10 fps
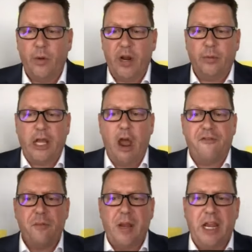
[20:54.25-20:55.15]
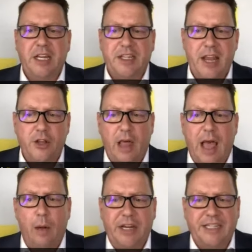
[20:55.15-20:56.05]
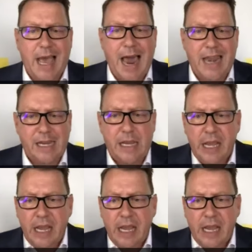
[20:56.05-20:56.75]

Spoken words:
where do we go from here? Daniel, are we done?